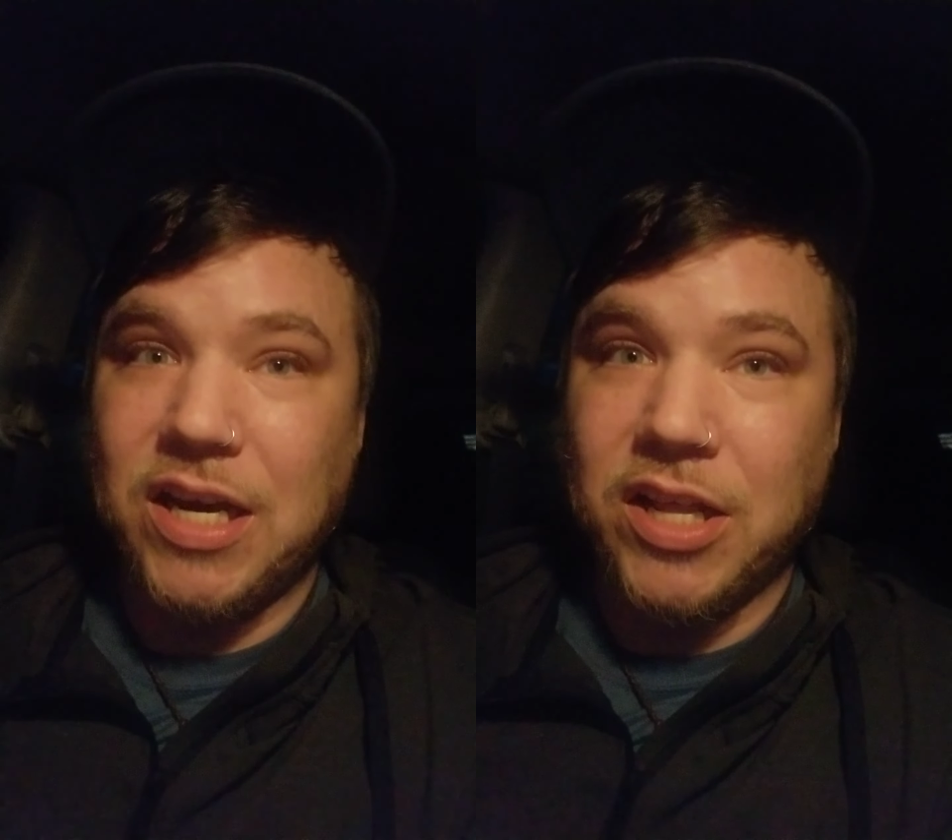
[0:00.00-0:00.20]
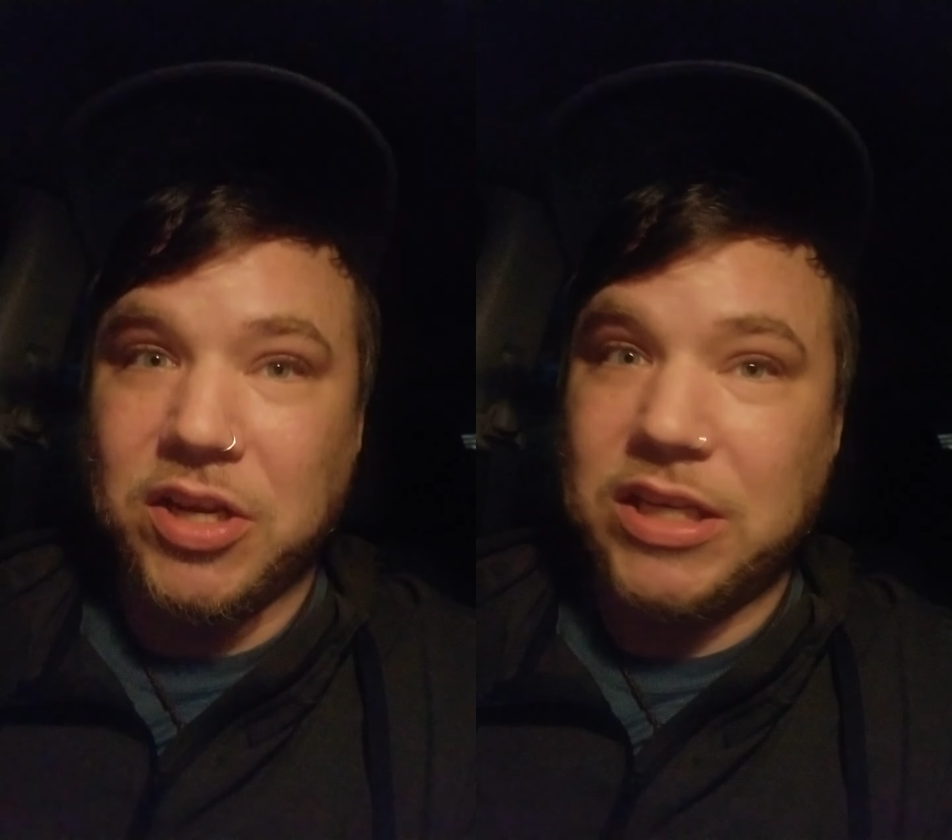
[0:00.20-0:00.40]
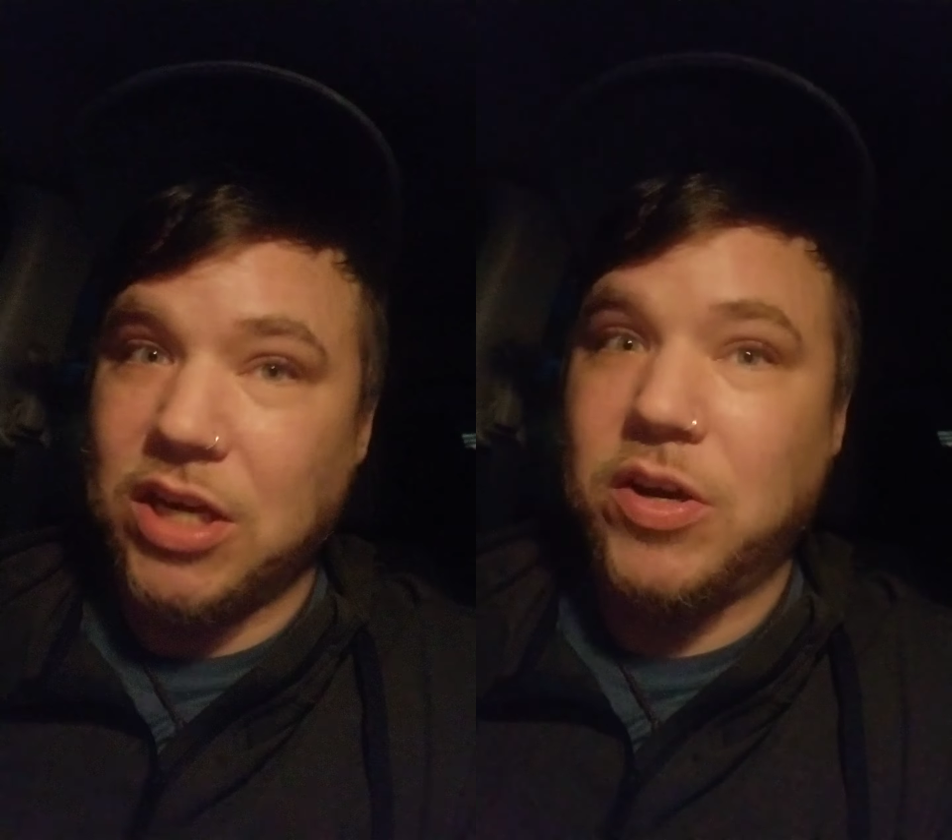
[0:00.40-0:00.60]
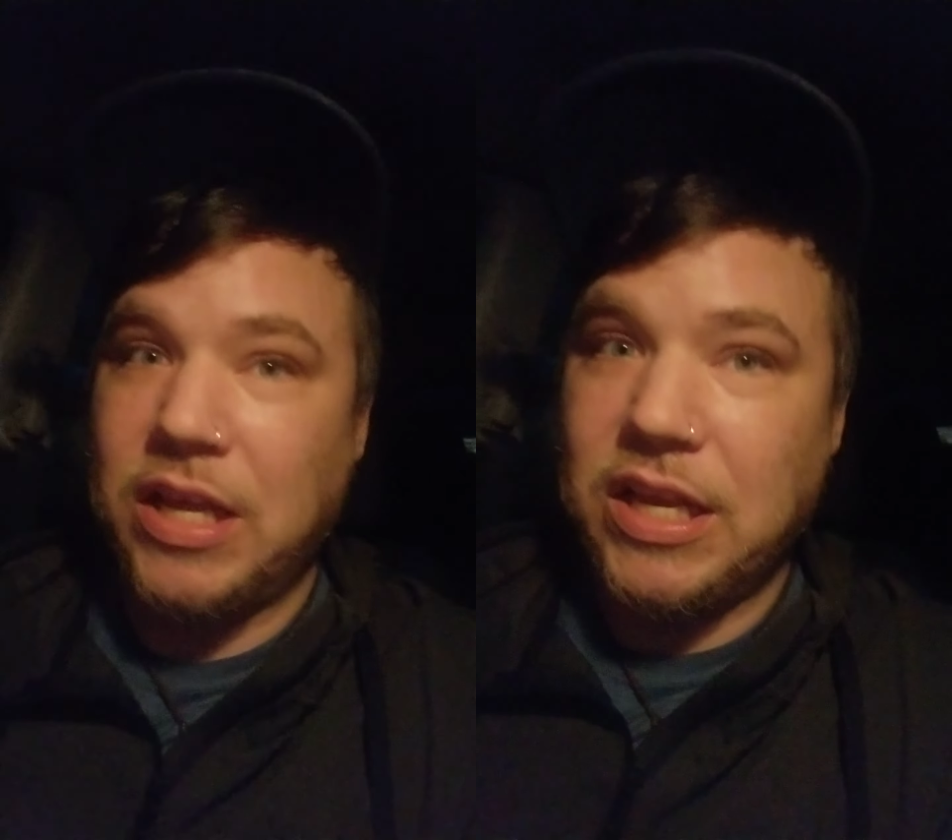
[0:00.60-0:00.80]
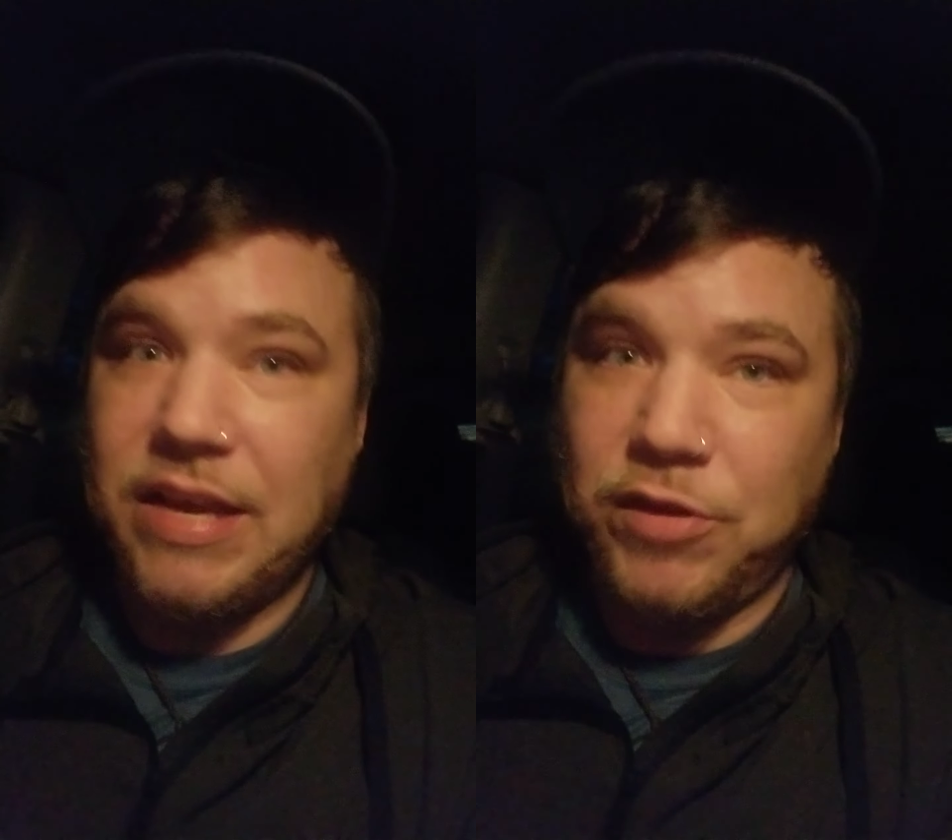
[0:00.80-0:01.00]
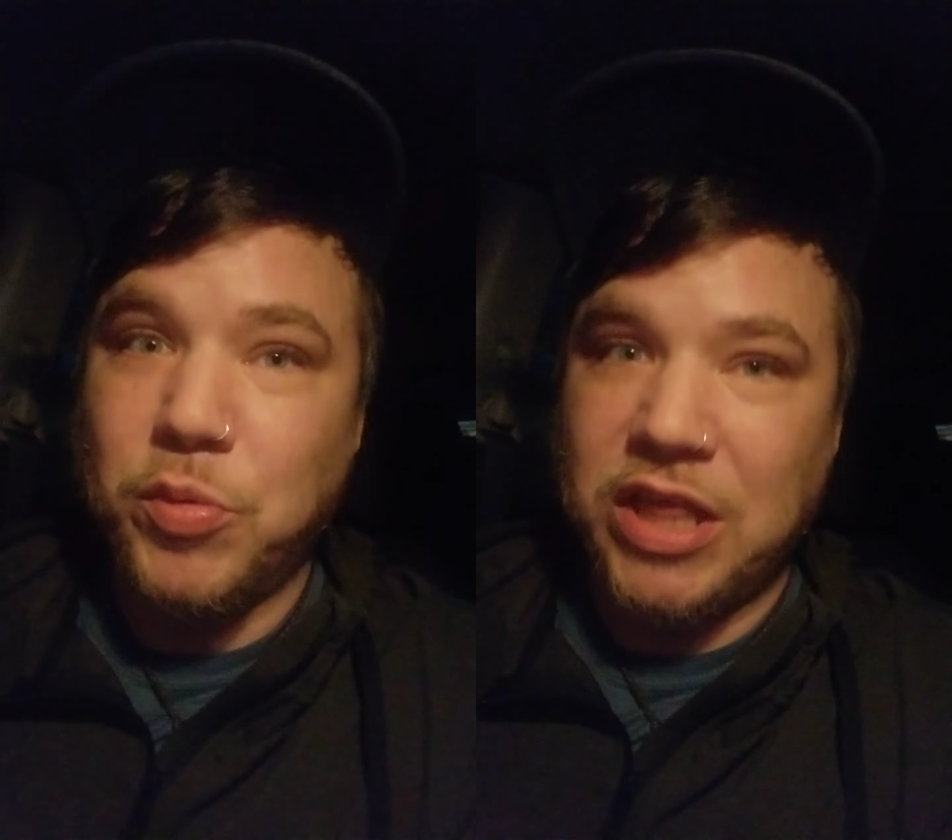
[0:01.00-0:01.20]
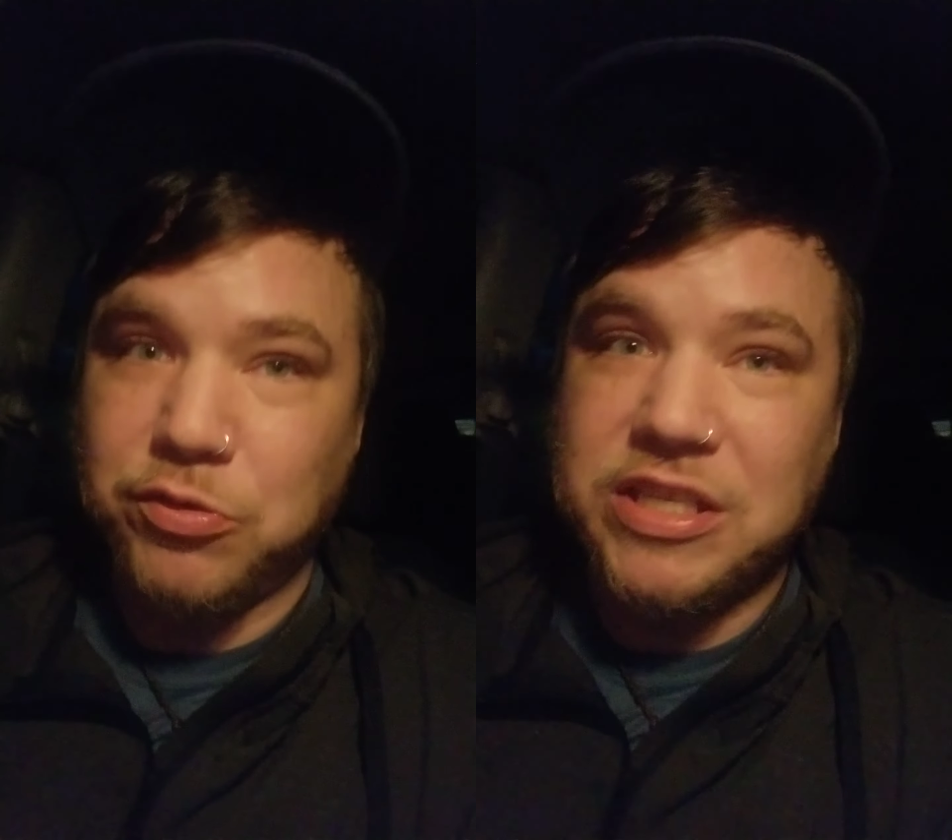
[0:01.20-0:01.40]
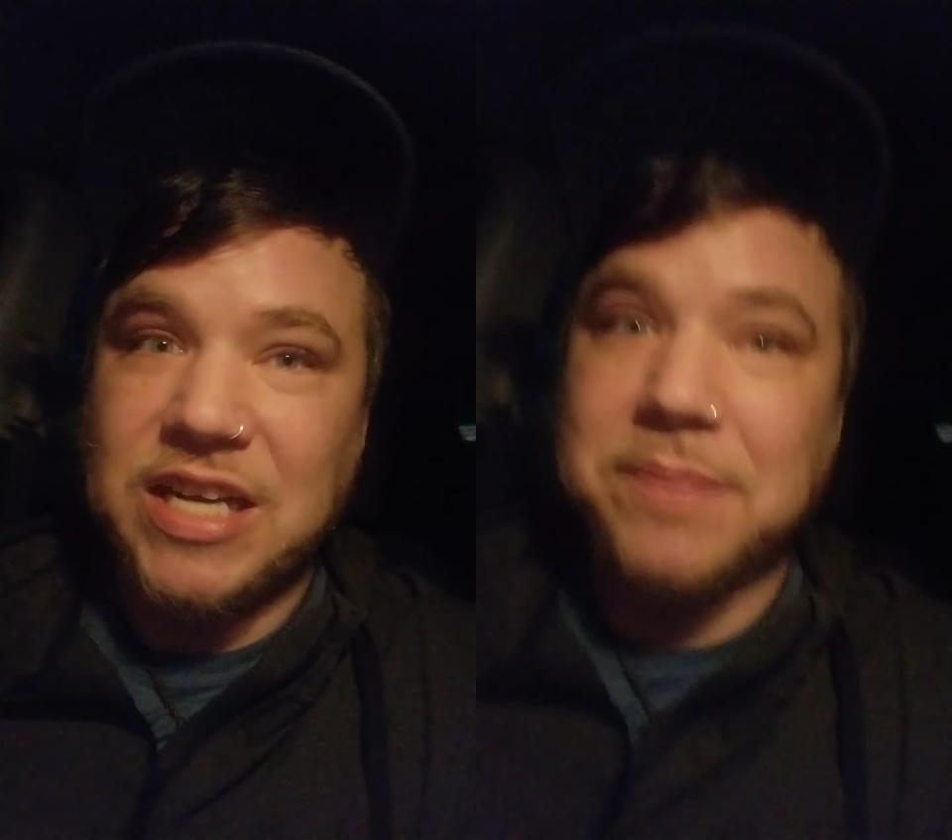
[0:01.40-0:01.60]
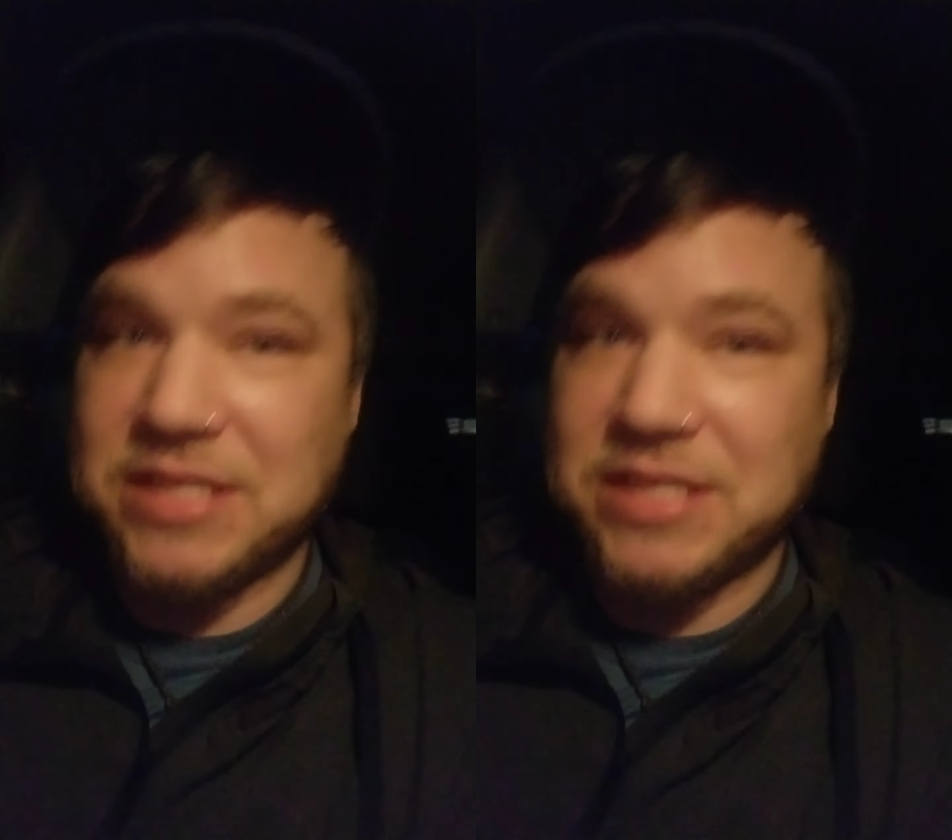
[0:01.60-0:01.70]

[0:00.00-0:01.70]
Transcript: Other, you know, if you win three times,